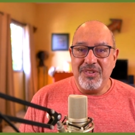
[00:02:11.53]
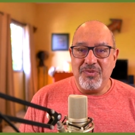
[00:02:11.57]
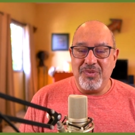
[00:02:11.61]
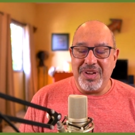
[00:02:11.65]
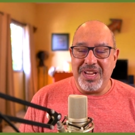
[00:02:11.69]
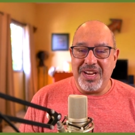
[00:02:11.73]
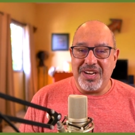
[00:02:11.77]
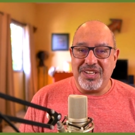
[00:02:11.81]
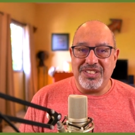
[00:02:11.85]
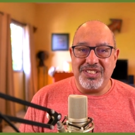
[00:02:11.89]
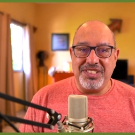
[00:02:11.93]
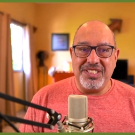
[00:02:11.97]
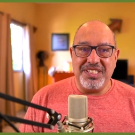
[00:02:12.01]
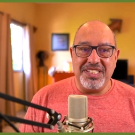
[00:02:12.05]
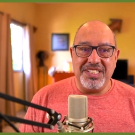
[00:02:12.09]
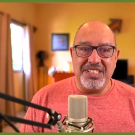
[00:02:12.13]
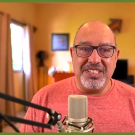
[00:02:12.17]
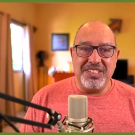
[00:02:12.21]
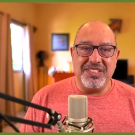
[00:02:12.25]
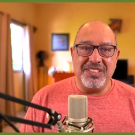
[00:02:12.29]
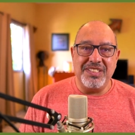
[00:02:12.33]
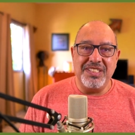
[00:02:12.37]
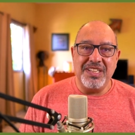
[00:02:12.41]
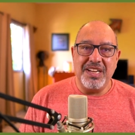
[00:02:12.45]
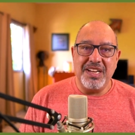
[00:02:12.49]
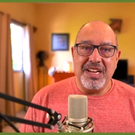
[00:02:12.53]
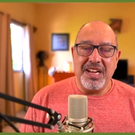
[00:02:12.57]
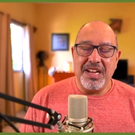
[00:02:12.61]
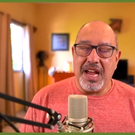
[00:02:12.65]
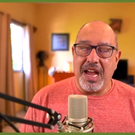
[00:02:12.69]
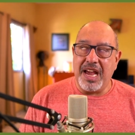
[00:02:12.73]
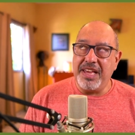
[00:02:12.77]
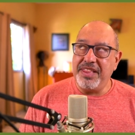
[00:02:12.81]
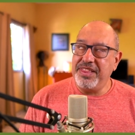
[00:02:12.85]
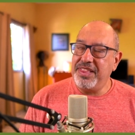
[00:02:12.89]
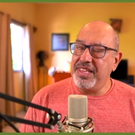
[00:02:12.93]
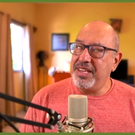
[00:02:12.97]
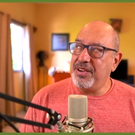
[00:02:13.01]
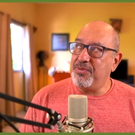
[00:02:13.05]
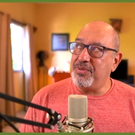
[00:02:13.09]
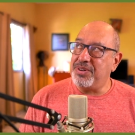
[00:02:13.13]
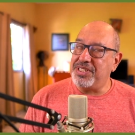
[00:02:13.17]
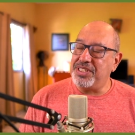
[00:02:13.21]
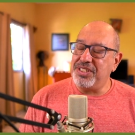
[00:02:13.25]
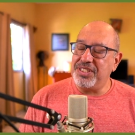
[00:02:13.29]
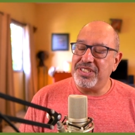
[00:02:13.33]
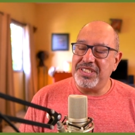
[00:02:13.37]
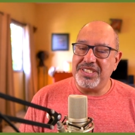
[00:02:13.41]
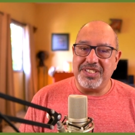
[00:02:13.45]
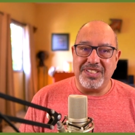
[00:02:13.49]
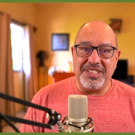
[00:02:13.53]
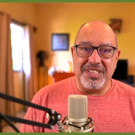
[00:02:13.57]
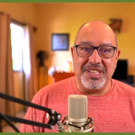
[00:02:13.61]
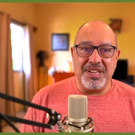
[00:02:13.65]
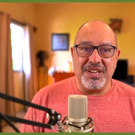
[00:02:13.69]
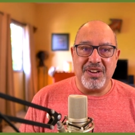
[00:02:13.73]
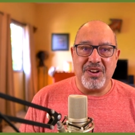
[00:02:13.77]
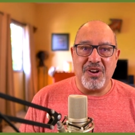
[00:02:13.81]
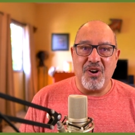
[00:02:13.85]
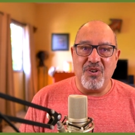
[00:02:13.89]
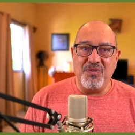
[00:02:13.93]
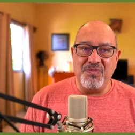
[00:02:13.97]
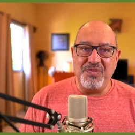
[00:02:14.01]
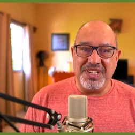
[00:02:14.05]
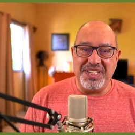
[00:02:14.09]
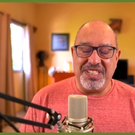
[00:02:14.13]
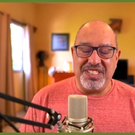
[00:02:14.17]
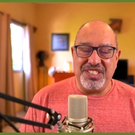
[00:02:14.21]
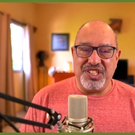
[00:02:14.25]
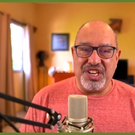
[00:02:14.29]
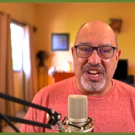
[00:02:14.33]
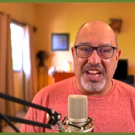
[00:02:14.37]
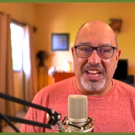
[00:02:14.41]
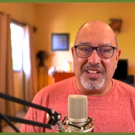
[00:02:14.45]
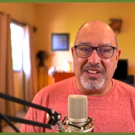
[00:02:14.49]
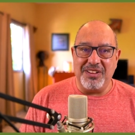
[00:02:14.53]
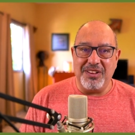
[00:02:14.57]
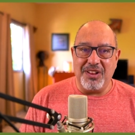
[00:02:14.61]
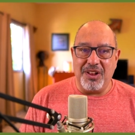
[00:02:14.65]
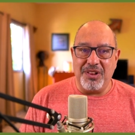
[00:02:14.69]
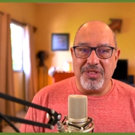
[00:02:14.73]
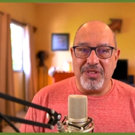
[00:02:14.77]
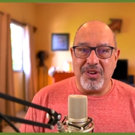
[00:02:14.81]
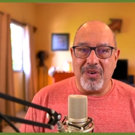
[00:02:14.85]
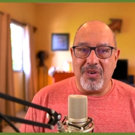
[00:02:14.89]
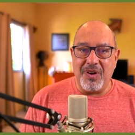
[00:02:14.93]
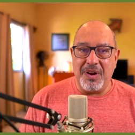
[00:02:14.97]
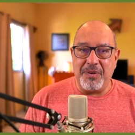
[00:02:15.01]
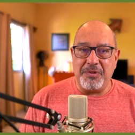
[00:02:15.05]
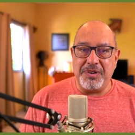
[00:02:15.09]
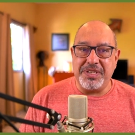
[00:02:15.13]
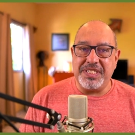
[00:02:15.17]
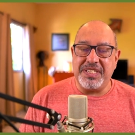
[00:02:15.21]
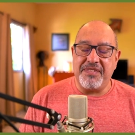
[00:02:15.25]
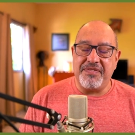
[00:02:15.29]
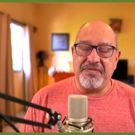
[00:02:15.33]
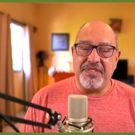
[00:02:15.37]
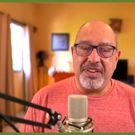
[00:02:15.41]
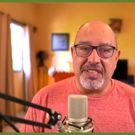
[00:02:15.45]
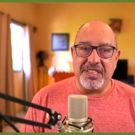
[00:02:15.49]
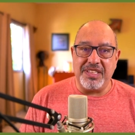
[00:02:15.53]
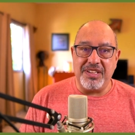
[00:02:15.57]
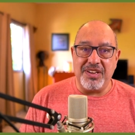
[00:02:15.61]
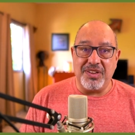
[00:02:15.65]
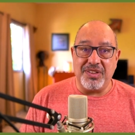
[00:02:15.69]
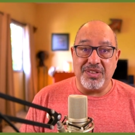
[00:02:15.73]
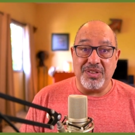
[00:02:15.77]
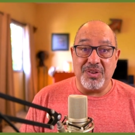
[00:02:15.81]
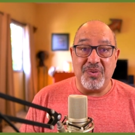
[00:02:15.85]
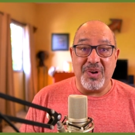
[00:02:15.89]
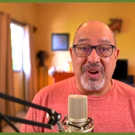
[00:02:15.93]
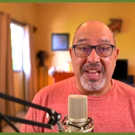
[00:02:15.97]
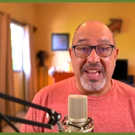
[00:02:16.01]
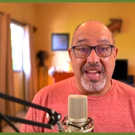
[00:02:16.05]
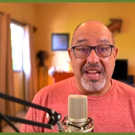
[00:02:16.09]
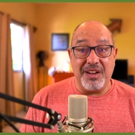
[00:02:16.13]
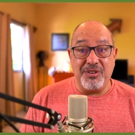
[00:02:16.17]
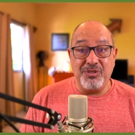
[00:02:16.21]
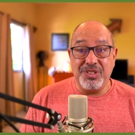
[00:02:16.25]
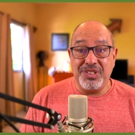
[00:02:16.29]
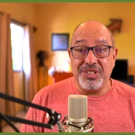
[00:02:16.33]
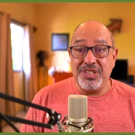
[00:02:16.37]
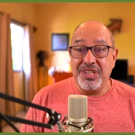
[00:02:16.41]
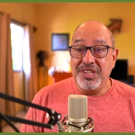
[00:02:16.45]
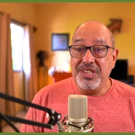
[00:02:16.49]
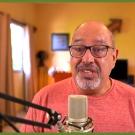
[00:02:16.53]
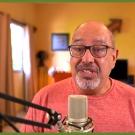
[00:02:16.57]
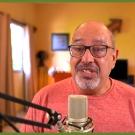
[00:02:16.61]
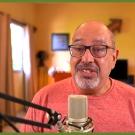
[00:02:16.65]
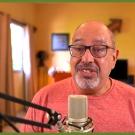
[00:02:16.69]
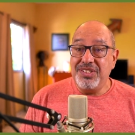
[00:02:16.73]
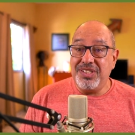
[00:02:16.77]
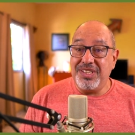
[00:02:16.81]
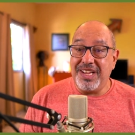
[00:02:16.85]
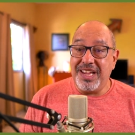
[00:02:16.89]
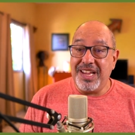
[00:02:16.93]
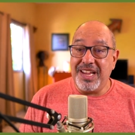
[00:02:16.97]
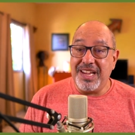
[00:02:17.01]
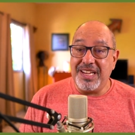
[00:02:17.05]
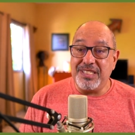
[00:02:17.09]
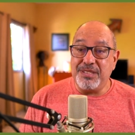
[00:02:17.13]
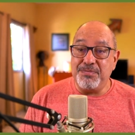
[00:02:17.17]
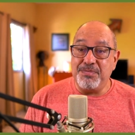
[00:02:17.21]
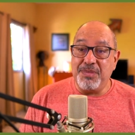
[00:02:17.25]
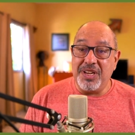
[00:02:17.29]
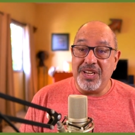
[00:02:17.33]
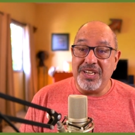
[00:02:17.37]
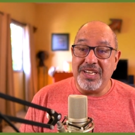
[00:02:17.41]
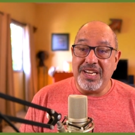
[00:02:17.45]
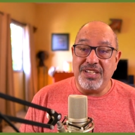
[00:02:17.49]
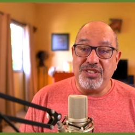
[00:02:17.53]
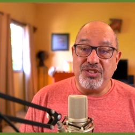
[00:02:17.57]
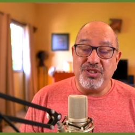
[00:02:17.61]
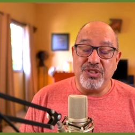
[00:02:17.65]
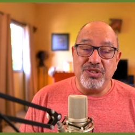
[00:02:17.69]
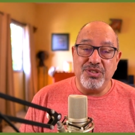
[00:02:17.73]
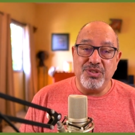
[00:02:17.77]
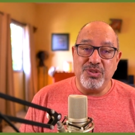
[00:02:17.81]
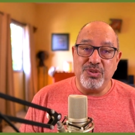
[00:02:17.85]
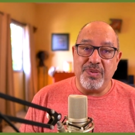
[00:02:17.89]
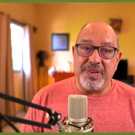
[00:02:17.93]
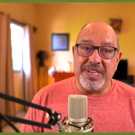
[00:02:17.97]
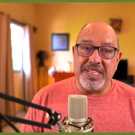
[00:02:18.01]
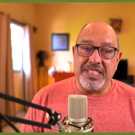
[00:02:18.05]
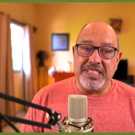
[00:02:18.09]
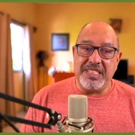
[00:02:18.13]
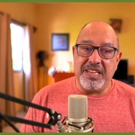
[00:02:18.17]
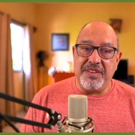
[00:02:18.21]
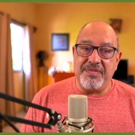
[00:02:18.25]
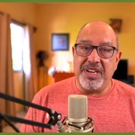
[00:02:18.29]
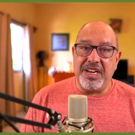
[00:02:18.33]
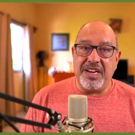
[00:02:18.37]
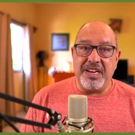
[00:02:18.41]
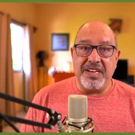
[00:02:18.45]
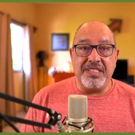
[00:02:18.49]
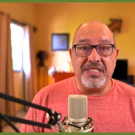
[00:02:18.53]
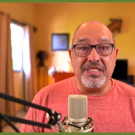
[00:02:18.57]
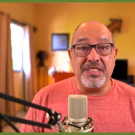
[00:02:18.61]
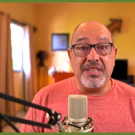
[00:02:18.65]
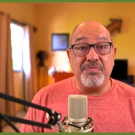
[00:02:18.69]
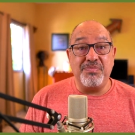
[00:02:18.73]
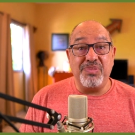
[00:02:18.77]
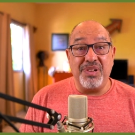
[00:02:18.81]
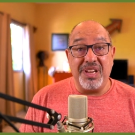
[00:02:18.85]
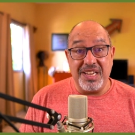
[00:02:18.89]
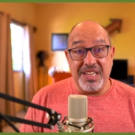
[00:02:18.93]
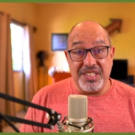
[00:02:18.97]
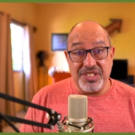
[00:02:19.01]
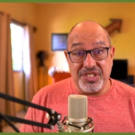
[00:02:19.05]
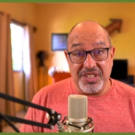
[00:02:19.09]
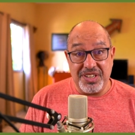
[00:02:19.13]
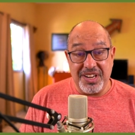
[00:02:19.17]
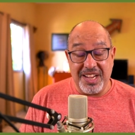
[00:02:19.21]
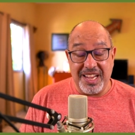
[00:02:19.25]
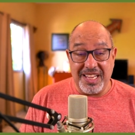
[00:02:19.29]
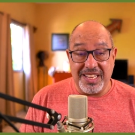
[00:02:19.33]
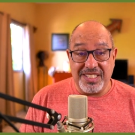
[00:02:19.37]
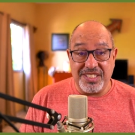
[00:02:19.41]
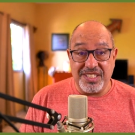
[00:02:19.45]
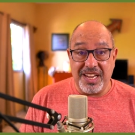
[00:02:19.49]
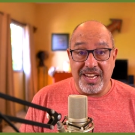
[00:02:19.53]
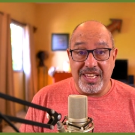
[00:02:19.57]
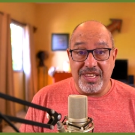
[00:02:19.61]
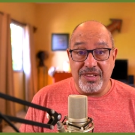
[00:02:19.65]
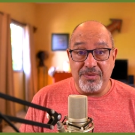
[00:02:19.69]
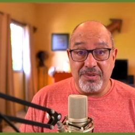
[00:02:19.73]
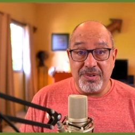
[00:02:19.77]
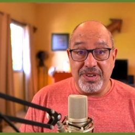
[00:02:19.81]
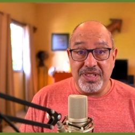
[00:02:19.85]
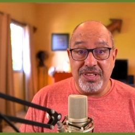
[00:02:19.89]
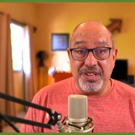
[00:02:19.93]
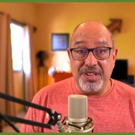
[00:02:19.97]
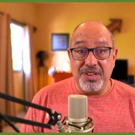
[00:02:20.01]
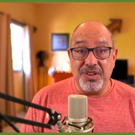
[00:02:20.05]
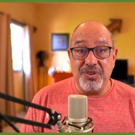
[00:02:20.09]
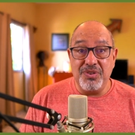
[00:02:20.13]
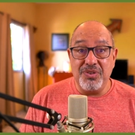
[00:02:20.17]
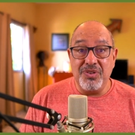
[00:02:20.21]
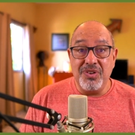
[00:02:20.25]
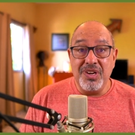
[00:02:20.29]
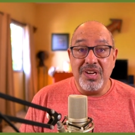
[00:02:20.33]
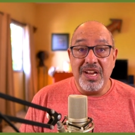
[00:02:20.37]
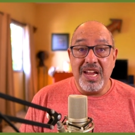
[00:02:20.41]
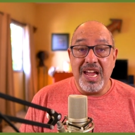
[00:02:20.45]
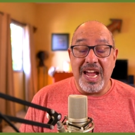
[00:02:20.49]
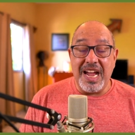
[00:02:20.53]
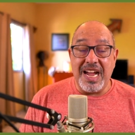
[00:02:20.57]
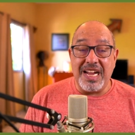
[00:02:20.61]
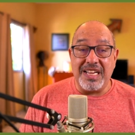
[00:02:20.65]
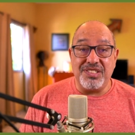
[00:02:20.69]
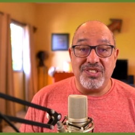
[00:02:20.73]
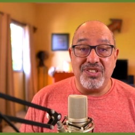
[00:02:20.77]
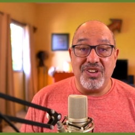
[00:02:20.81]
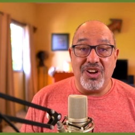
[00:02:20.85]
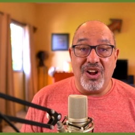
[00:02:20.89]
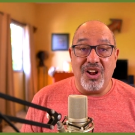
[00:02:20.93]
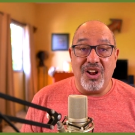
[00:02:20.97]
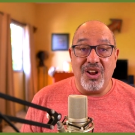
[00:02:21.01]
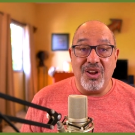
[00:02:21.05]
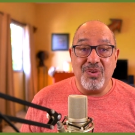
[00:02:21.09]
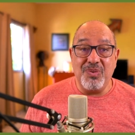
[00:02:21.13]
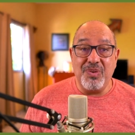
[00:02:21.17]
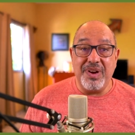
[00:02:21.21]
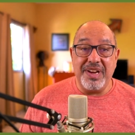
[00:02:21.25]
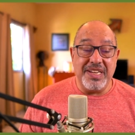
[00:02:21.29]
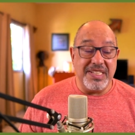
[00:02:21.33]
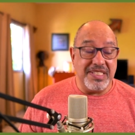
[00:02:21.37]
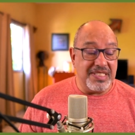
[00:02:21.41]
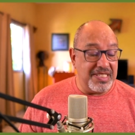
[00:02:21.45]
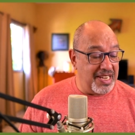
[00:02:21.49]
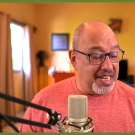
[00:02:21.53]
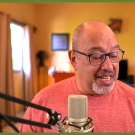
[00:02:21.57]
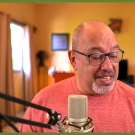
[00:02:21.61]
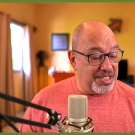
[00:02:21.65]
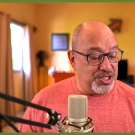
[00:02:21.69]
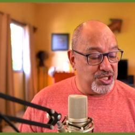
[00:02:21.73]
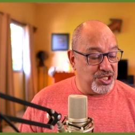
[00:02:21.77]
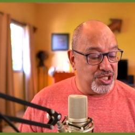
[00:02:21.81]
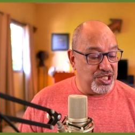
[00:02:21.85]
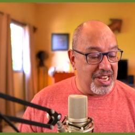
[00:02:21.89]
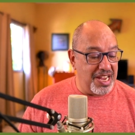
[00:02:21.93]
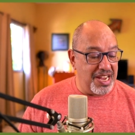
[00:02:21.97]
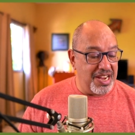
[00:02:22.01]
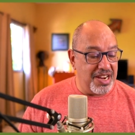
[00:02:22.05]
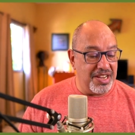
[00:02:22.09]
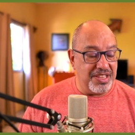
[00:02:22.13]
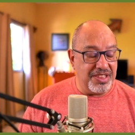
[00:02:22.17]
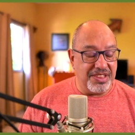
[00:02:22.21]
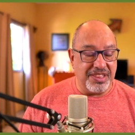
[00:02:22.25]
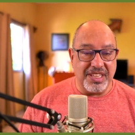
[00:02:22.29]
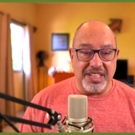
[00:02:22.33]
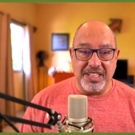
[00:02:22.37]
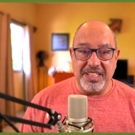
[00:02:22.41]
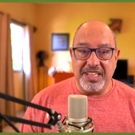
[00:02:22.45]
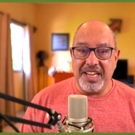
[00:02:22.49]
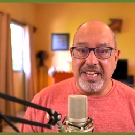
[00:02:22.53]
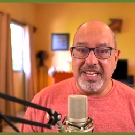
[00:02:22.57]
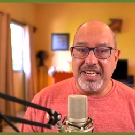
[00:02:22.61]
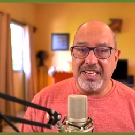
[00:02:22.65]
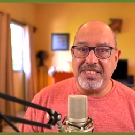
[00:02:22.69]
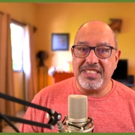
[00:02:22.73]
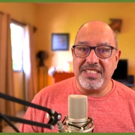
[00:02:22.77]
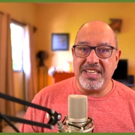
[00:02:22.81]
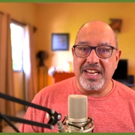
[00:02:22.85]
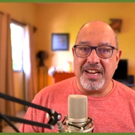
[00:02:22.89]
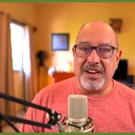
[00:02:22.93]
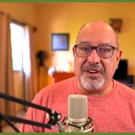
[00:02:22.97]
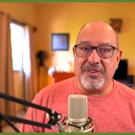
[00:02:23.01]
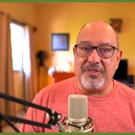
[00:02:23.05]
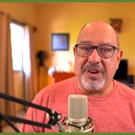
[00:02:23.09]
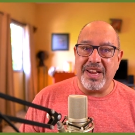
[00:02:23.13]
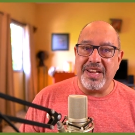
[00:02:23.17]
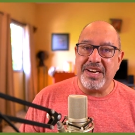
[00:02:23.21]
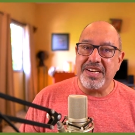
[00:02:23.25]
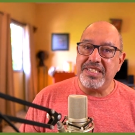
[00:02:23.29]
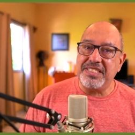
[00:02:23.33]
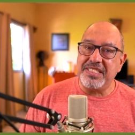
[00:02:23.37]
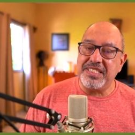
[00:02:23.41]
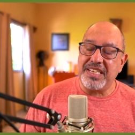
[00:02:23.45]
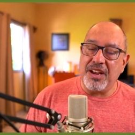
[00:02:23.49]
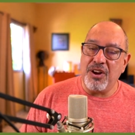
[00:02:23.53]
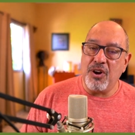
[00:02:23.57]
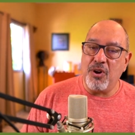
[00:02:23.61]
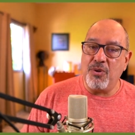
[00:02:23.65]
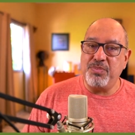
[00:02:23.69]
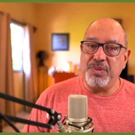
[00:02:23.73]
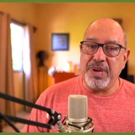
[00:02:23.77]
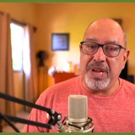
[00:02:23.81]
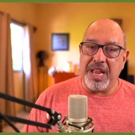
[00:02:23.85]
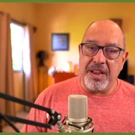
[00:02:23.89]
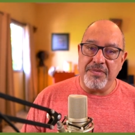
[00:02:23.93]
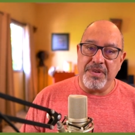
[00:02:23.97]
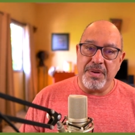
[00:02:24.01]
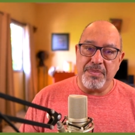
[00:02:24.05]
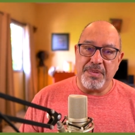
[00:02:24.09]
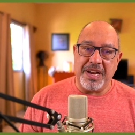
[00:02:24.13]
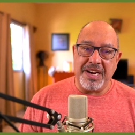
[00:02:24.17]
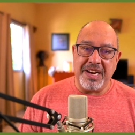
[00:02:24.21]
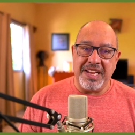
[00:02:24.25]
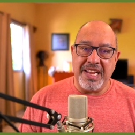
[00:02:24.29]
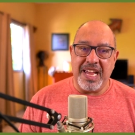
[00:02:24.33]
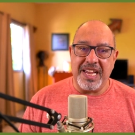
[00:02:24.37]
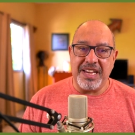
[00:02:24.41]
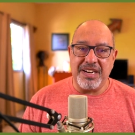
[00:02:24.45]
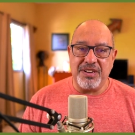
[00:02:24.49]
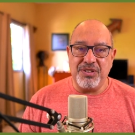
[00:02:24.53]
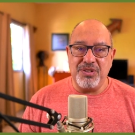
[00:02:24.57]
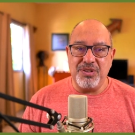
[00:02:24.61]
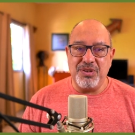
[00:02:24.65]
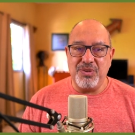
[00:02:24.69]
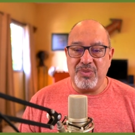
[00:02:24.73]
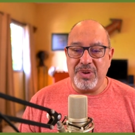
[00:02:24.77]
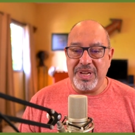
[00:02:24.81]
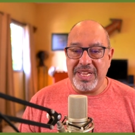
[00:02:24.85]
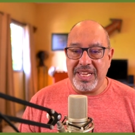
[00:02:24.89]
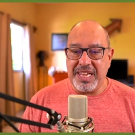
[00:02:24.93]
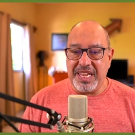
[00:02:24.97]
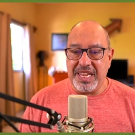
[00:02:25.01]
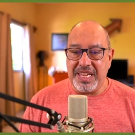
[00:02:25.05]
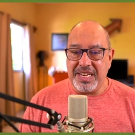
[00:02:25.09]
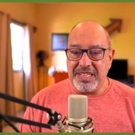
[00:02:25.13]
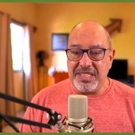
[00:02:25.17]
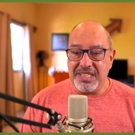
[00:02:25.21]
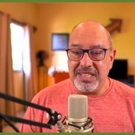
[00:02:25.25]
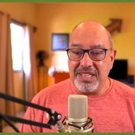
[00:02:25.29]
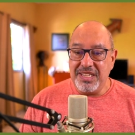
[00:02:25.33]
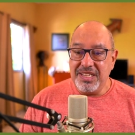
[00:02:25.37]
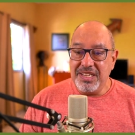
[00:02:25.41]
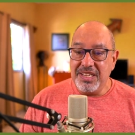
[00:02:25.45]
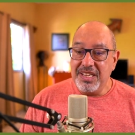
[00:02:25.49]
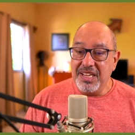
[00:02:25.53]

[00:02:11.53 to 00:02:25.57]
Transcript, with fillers: We are still I think we're still in COVID jail, although we're definitely on the way out. Today is Monday, June 27, and it's a pleasure to get together with you as always and share the latest and greatest. I hope everybody had a good weekend,